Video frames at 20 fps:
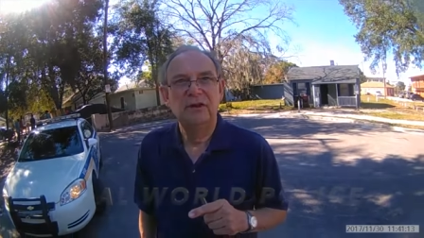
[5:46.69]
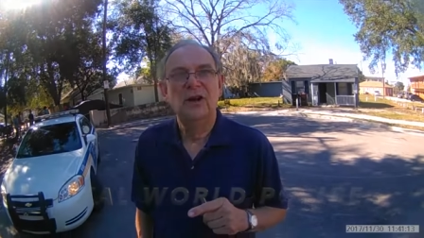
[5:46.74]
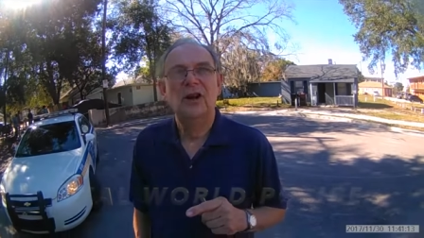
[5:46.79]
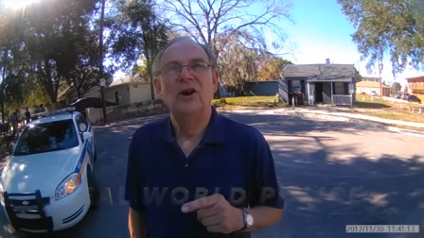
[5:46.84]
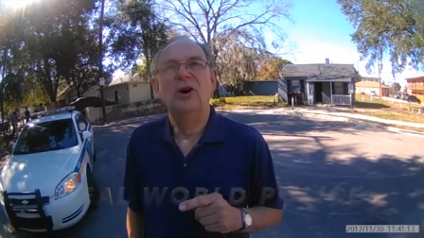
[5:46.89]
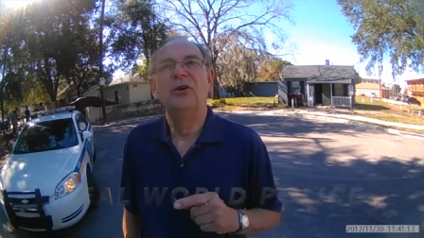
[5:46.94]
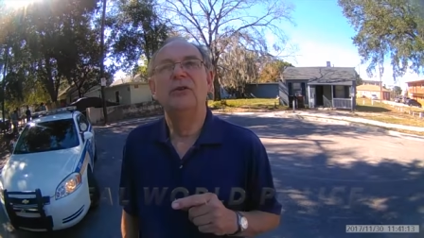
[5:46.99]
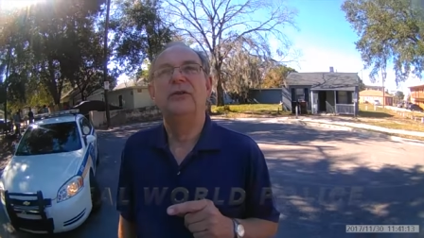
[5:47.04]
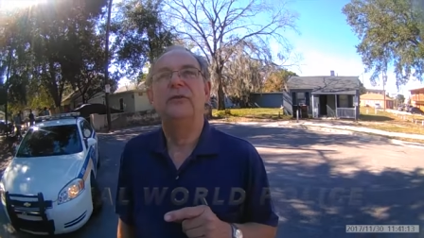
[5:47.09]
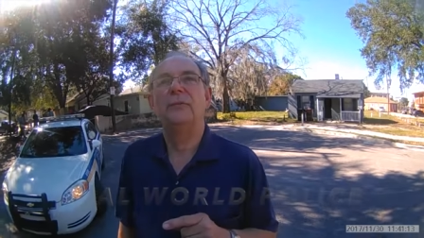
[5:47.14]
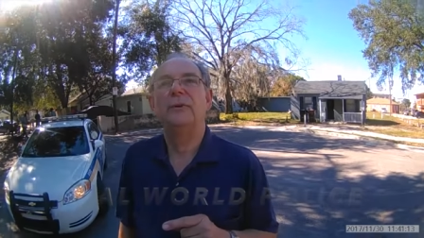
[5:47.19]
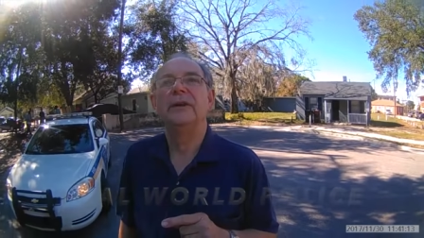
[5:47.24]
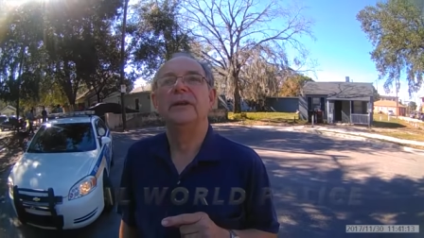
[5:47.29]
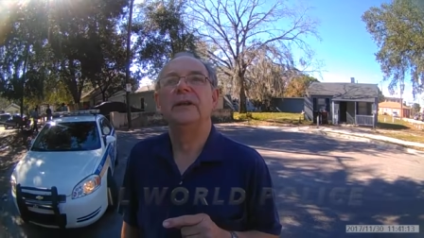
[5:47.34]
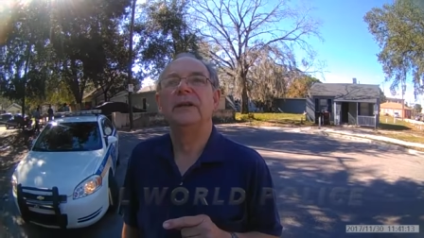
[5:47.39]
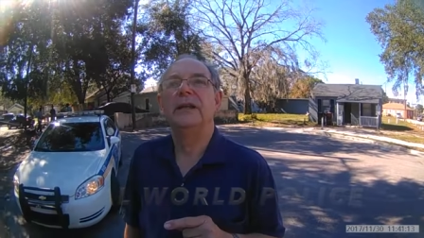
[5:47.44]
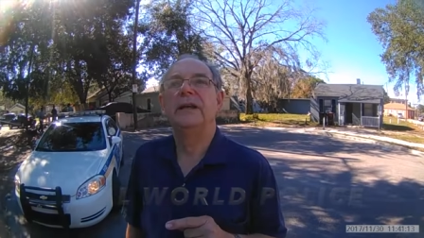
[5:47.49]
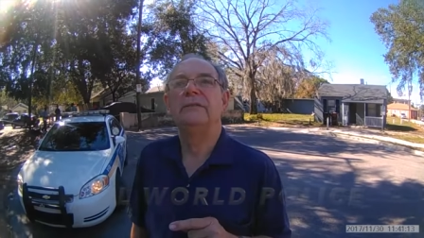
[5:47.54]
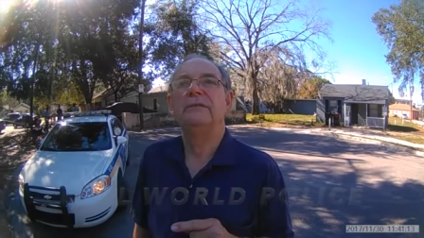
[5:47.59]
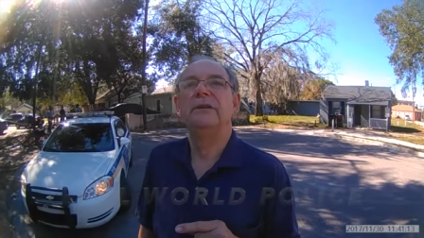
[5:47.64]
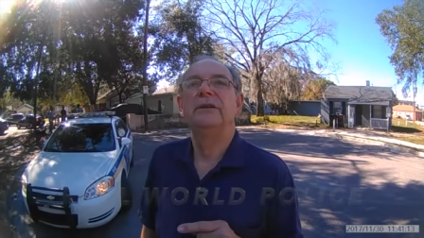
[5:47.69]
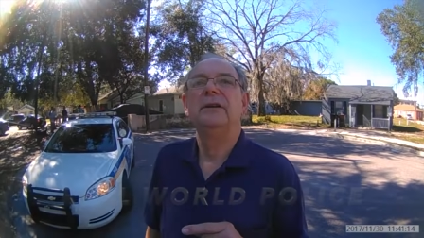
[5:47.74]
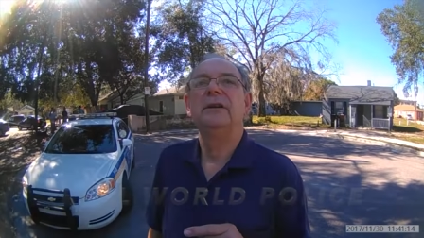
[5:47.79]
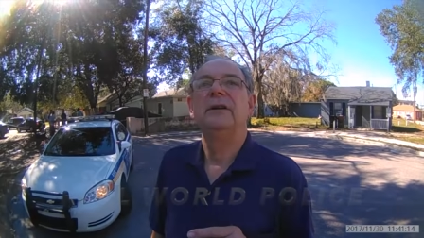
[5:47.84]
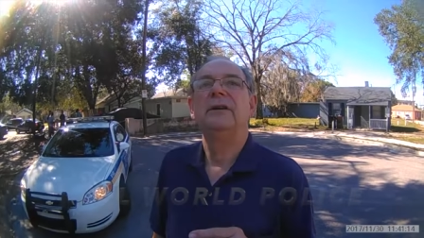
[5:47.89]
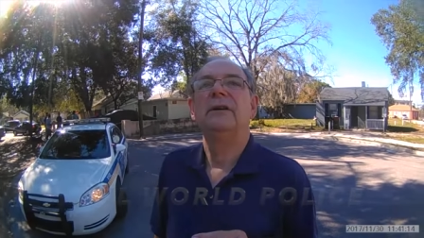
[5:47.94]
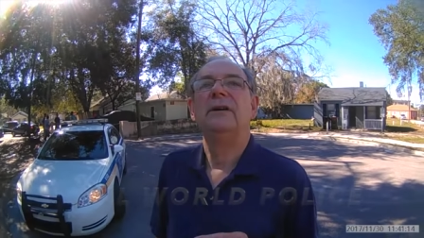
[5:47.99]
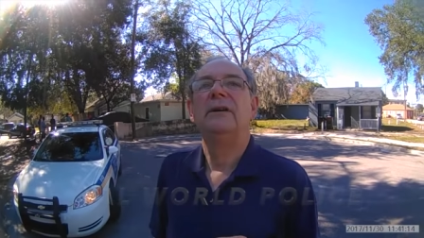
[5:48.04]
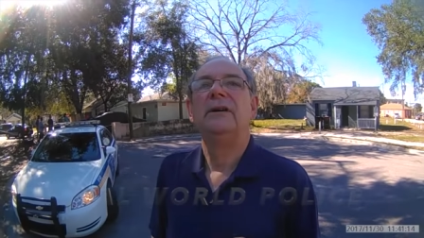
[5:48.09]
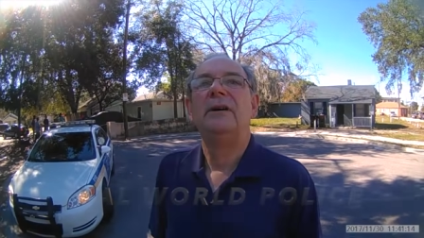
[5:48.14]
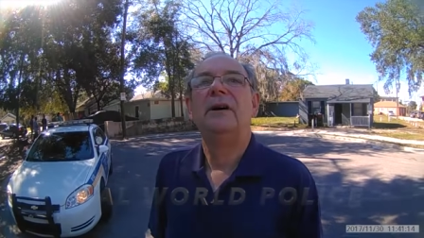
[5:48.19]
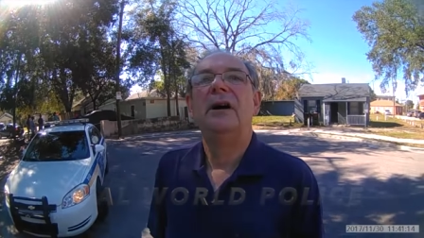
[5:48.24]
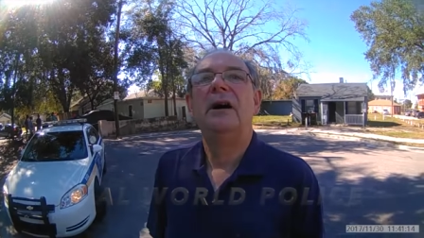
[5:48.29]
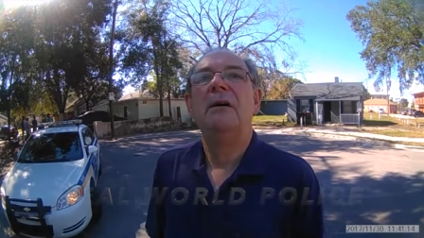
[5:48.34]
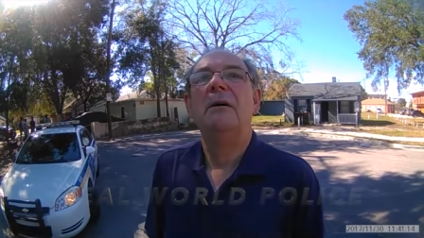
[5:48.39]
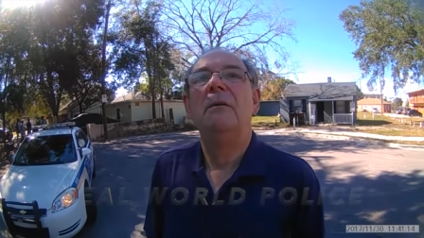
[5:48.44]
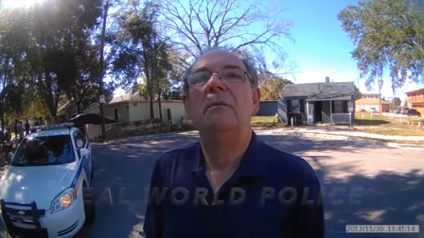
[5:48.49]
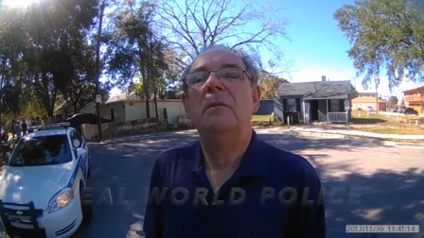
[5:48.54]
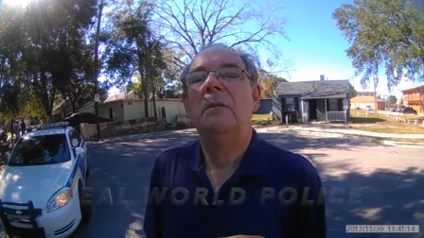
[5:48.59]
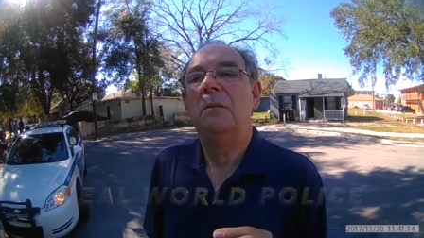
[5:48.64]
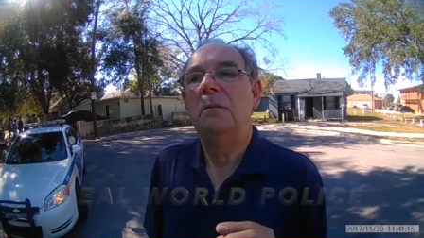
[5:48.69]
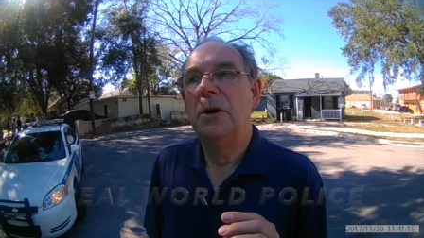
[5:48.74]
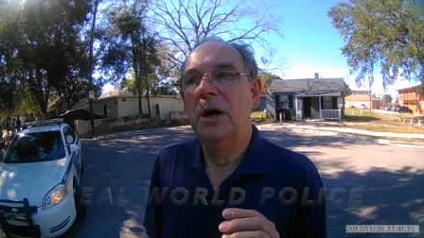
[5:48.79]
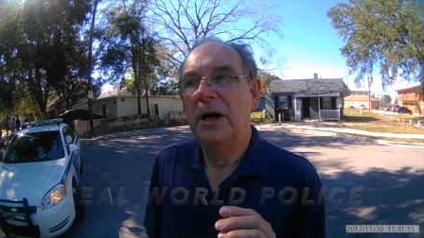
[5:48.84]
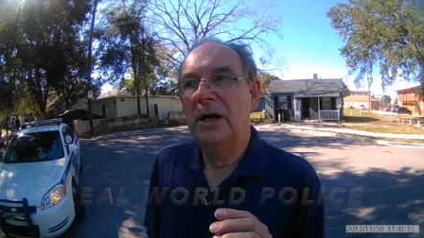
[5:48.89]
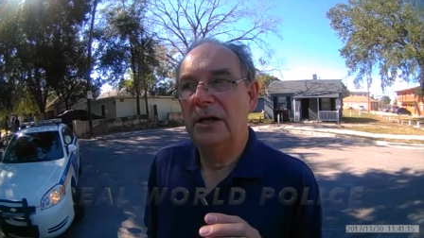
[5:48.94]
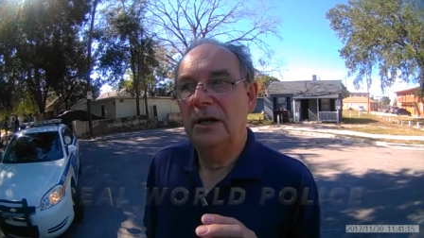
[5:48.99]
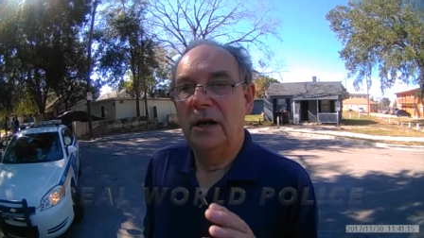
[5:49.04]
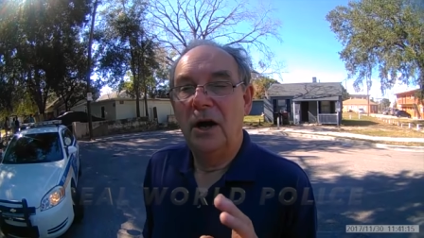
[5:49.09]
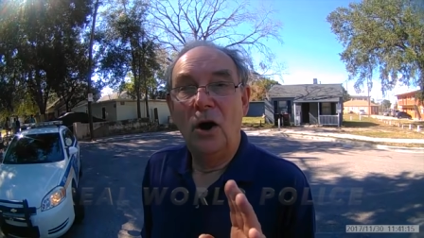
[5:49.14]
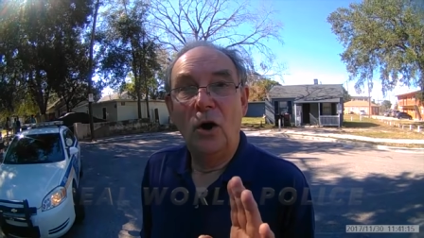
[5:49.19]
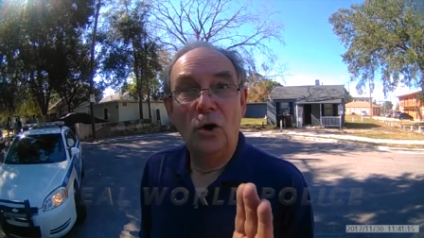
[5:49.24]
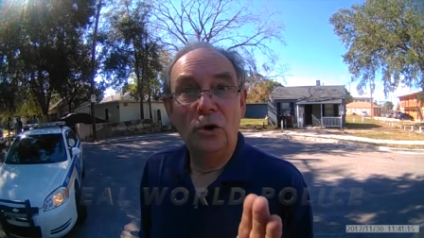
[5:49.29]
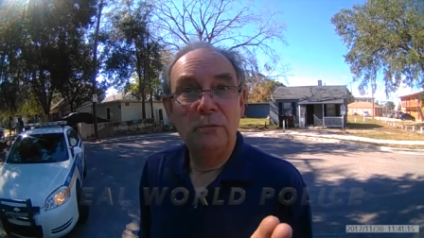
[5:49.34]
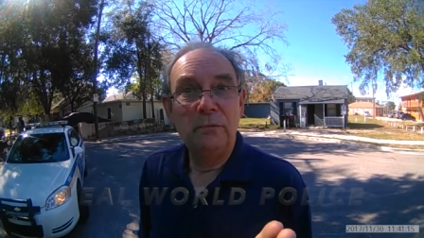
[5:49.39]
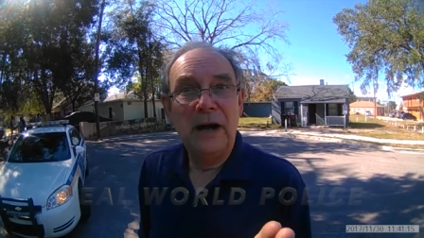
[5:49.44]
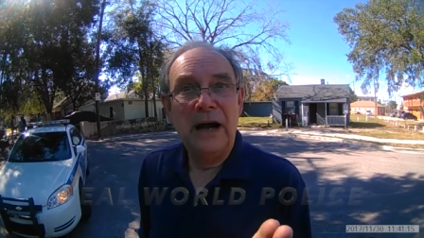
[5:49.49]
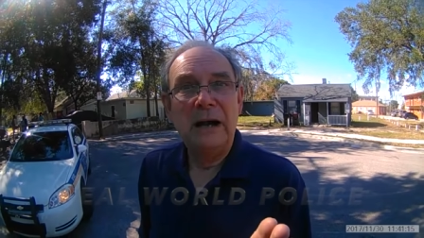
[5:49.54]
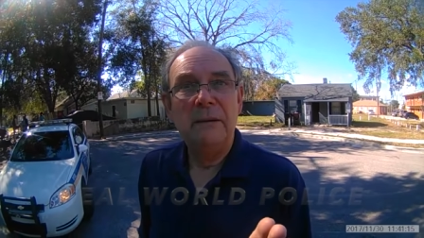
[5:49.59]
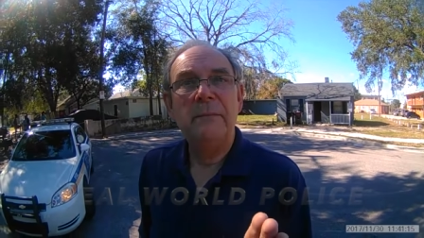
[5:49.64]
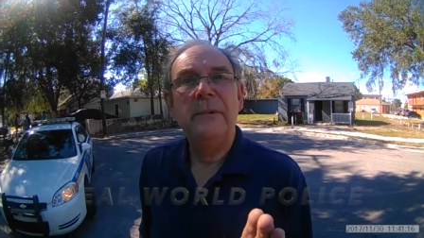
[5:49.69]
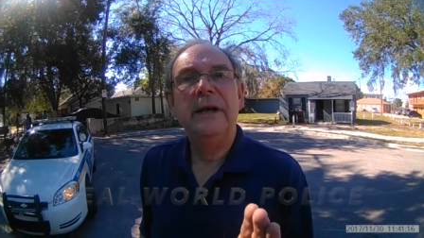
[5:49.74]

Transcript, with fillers: Yes, but not owned by you. But owned by